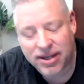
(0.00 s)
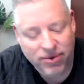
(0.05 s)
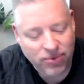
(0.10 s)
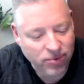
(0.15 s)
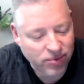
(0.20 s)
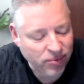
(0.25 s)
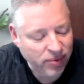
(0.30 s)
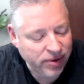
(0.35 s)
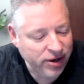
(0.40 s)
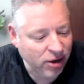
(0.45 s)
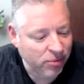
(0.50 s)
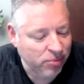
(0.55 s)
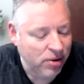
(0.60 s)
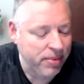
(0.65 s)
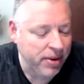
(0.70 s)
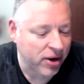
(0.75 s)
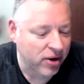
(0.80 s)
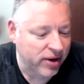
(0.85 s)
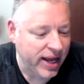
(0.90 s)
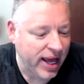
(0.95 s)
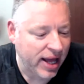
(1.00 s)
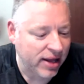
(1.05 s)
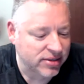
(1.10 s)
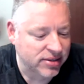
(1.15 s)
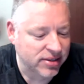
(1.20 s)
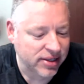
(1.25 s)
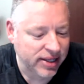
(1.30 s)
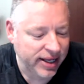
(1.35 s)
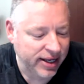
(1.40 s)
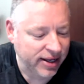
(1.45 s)
we do premarital
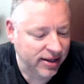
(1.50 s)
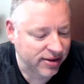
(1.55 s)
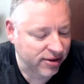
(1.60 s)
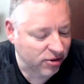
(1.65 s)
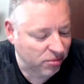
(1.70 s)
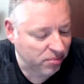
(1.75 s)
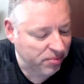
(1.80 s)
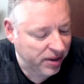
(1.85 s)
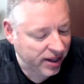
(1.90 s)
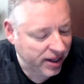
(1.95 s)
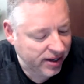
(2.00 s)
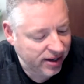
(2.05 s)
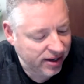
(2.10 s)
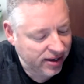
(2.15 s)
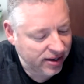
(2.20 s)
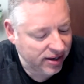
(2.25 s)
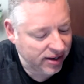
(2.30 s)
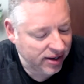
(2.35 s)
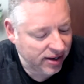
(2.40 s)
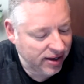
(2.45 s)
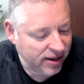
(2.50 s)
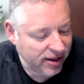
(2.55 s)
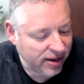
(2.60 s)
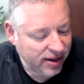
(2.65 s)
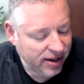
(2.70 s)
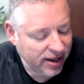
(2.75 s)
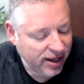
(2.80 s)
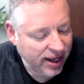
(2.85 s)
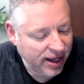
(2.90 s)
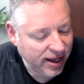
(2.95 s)
counseling a little bit,
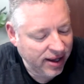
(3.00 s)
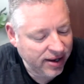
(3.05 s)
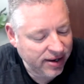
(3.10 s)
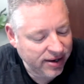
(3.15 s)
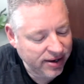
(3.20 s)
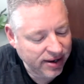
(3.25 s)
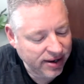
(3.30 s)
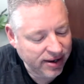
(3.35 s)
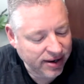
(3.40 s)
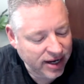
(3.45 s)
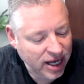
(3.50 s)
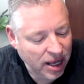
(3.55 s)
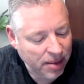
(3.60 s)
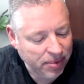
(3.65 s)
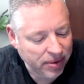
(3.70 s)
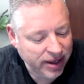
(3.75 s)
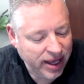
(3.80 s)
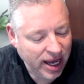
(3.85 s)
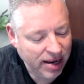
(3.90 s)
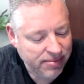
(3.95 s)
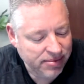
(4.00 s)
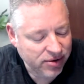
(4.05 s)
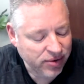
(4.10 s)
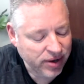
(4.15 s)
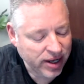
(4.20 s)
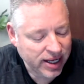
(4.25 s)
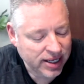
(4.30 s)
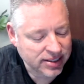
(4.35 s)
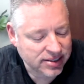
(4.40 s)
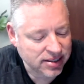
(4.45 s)
and a couple came to
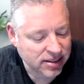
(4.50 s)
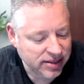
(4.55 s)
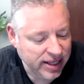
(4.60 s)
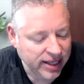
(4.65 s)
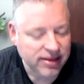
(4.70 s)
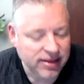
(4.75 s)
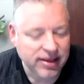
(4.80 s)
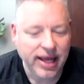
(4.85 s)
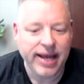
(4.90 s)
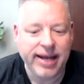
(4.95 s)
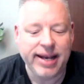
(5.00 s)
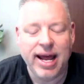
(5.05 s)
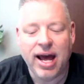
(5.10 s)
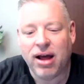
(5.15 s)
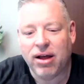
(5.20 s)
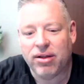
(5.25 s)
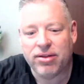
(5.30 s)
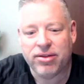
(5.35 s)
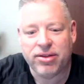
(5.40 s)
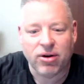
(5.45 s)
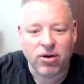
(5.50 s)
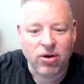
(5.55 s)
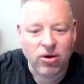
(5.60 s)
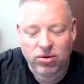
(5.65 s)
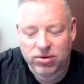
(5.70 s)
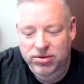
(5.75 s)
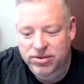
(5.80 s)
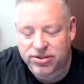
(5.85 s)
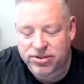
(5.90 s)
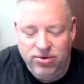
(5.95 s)
us and they laid out their whole
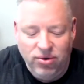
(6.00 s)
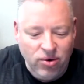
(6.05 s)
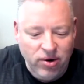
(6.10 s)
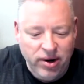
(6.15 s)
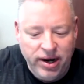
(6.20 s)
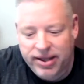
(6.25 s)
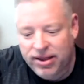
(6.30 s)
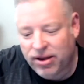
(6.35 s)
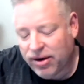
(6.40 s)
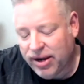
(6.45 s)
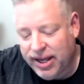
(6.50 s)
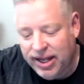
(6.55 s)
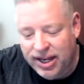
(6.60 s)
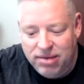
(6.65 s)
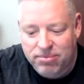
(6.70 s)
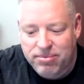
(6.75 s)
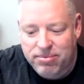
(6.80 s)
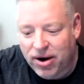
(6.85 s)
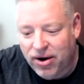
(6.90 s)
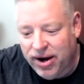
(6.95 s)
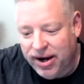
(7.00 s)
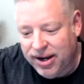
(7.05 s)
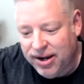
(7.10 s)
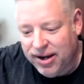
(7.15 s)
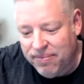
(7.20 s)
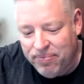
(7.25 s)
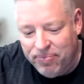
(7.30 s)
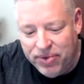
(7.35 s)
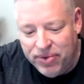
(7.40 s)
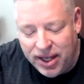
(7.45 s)
story and they're getting married
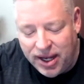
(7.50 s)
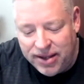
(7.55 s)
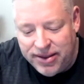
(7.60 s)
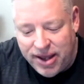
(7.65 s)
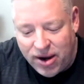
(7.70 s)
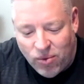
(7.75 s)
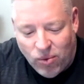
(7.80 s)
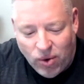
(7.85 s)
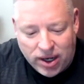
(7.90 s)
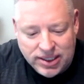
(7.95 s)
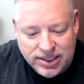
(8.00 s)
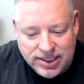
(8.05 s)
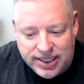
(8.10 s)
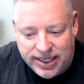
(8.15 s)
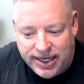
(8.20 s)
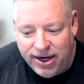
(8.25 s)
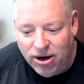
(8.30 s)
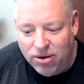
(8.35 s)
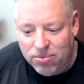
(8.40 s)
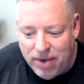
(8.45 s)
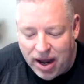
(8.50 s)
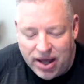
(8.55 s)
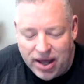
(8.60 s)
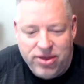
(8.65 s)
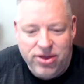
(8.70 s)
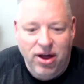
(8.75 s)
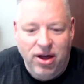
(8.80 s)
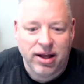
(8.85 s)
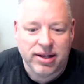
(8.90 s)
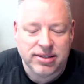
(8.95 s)
and they want to hear my
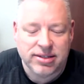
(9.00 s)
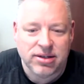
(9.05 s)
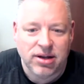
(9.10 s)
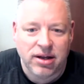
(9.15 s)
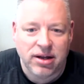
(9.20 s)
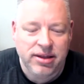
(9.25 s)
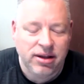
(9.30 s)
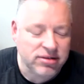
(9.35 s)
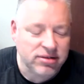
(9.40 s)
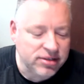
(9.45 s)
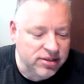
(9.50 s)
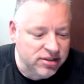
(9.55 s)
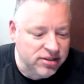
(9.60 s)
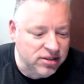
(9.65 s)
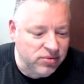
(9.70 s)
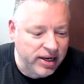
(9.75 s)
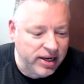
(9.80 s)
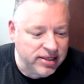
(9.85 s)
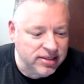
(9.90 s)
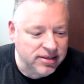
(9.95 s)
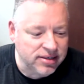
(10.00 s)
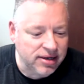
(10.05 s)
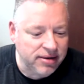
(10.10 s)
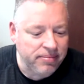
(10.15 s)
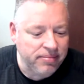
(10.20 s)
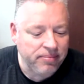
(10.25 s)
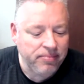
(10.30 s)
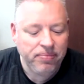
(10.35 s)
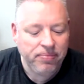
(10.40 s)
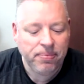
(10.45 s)
thoughts on their situation.
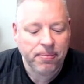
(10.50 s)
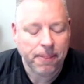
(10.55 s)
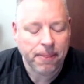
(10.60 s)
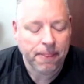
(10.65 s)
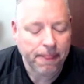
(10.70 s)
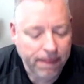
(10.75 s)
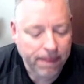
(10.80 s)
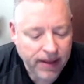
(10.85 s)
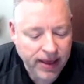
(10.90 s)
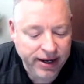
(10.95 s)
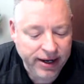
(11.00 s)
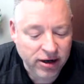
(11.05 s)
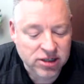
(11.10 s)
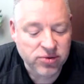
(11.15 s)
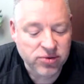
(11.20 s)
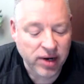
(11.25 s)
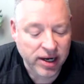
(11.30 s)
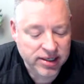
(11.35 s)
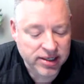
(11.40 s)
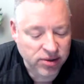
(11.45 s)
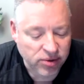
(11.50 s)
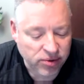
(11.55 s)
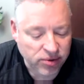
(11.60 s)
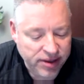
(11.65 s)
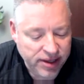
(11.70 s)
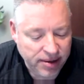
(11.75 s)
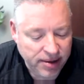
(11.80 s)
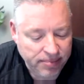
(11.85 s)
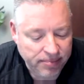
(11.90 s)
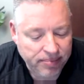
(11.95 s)
And here's what I told
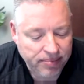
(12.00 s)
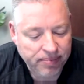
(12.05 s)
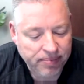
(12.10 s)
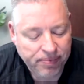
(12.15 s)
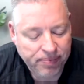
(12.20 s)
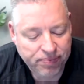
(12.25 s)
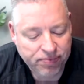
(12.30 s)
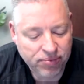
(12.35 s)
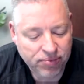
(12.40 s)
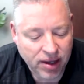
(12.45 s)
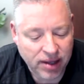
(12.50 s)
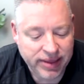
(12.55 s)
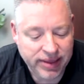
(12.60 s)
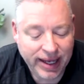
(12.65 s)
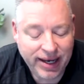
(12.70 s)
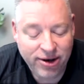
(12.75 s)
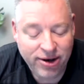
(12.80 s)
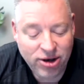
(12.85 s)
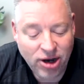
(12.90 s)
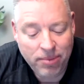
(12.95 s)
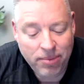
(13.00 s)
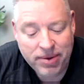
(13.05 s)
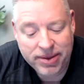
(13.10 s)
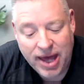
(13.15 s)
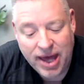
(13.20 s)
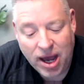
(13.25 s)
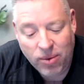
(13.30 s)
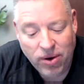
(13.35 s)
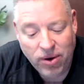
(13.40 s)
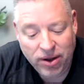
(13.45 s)
them. And they didn't know me
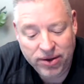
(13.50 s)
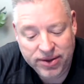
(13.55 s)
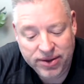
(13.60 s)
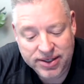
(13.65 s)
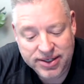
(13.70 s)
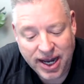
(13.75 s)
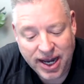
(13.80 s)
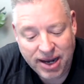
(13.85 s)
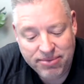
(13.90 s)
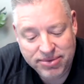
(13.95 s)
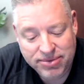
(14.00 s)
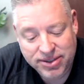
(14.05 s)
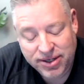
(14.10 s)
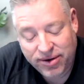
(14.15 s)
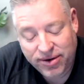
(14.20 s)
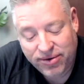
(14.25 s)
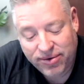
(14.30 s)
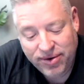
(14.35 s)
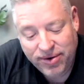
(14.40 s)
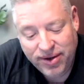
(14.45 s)
that well at the time, so